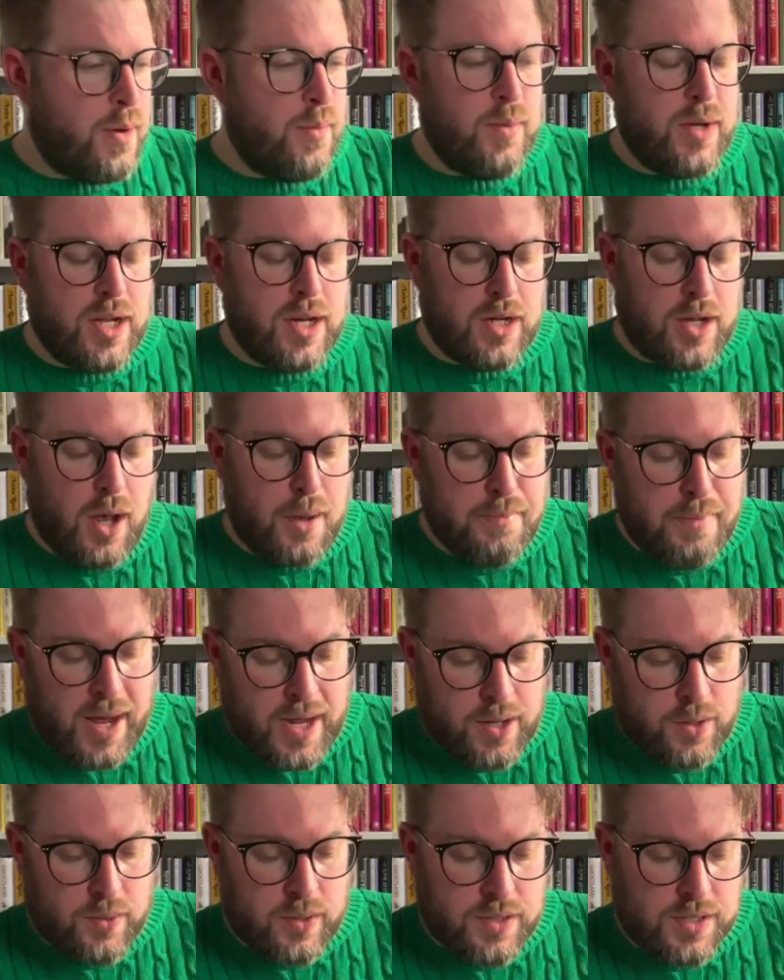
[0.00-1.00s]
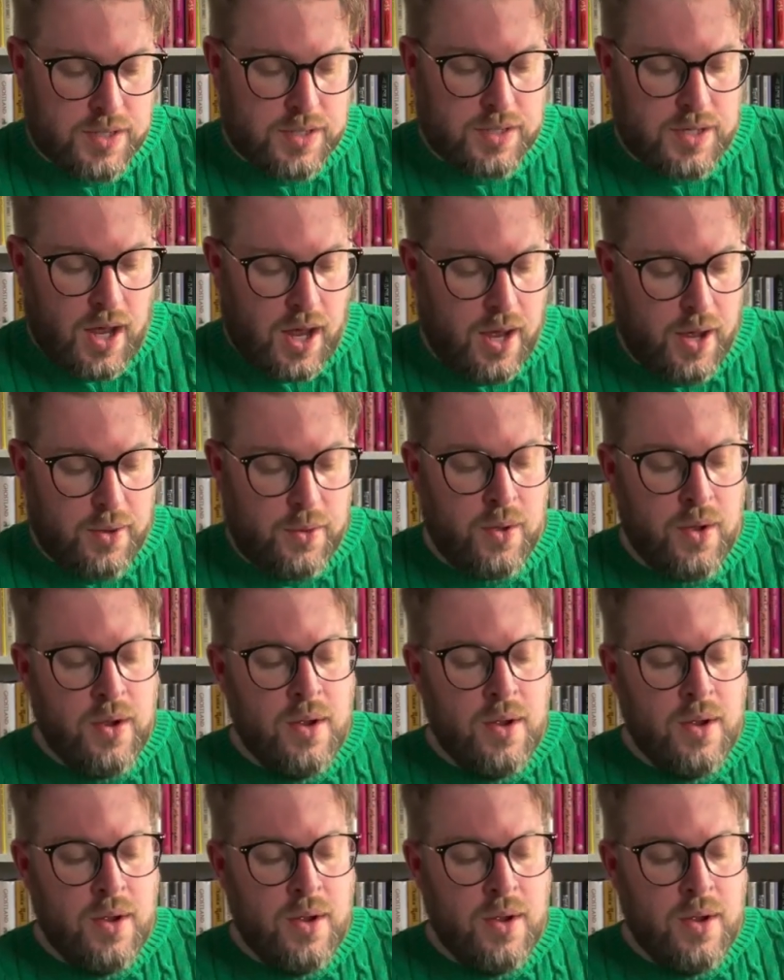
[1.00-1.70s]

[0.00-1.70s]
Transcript: and we're going to go backwards. So